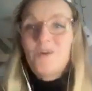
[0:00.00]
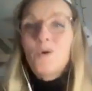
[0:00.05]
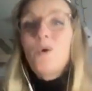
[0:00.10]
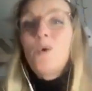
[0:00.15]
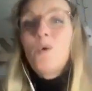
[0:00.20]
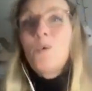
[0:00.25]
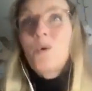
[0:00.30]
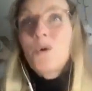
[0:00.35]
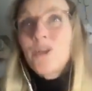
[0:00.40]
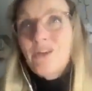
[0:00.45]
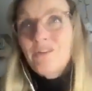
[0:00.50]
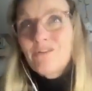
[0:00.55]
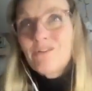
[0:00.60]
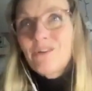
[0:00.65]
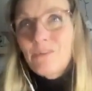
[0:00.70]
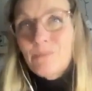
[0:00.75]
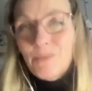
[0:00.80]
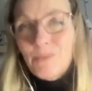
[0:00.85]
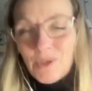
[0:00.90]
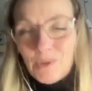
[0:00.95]
or whatever
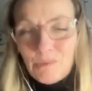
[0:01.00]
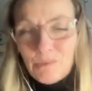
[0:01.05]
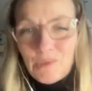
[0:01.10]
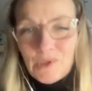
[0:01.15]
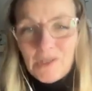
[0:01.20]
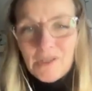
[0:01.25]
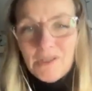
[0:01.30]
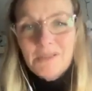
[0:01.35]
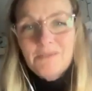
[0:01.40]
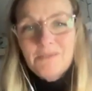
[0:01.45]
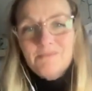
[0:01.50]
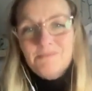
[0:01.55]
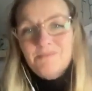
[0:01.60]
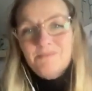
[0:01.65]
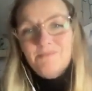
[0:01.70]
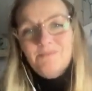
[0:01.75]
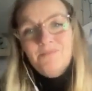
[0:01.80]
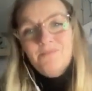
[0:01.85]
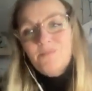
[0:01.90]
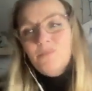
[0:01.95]
it might be.
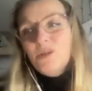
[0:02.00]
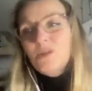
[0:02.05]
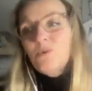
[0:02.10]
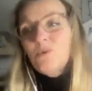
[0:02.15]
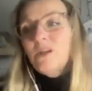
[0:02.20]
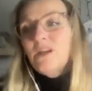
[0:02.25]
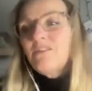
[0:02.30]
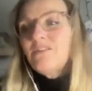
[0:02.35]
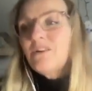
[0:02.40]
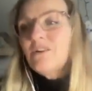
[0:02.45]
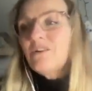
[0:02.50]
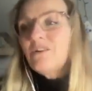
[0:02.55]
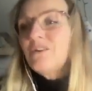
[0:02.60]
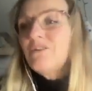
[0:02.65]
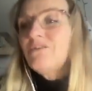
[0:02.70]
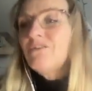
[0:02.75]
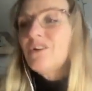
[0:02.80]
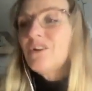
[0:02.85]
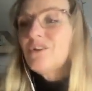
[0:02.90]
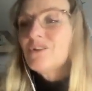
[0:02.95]
We'll all have our
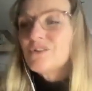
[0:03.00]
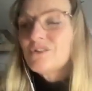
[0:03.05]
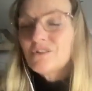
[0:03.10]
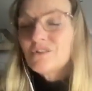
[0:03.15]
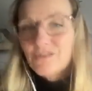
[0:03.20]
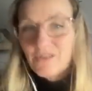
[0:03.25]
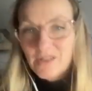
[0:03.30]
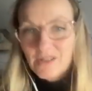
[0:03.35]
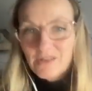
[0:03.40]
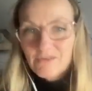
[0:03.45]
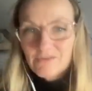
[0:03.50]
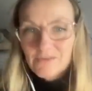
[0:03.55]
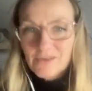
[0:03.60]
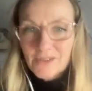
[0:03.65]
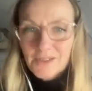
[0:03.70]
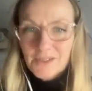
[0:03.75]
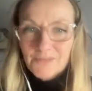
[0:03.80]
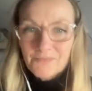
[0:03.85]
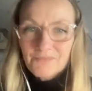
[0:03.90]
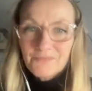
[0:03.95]
own version of that,
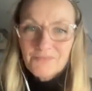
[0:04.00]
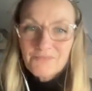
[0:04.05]
right?